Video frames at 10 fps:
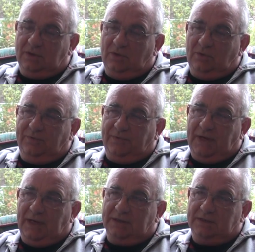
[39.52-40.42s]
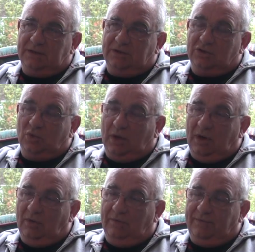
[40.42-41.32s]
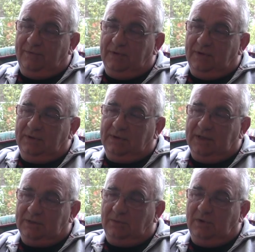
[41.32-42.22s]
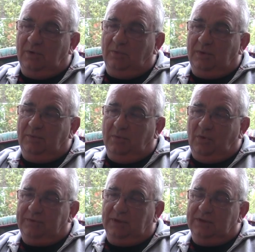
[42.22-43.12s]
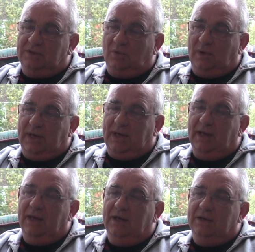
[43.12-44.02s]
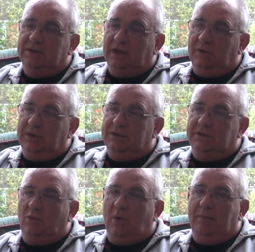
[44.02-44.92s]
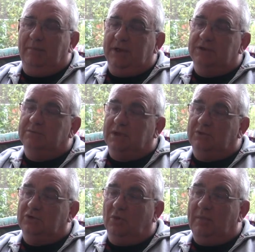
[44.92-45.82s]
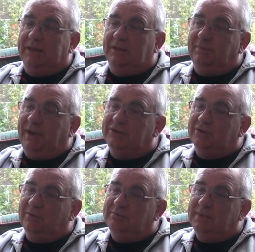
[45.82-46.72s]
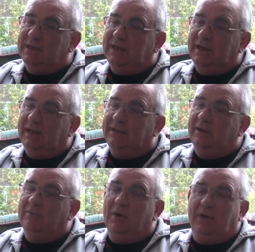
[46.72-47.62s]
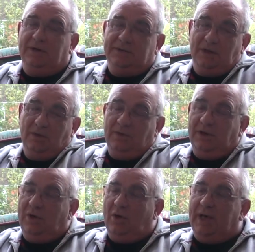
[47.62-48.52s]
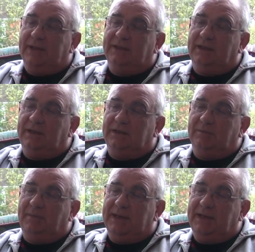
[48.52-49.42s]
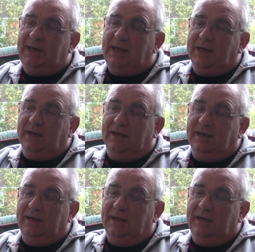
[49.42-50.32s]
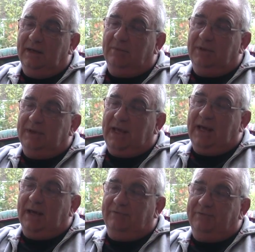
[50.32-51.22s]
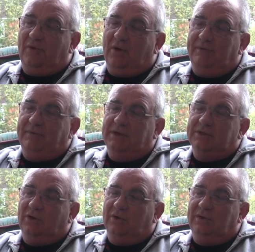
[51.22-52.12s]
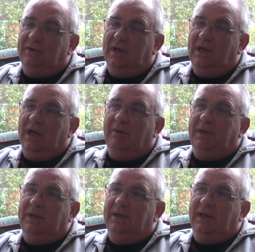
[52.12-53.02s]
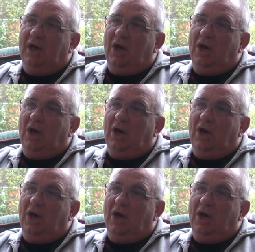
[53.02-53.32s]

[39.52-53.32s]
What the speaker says: 2012. That's when we moved into here. So this is a one bedroom. So Tom had the bedroom, he didn't want it. So, and I had the bed in here. But now, 5 years on, I mean,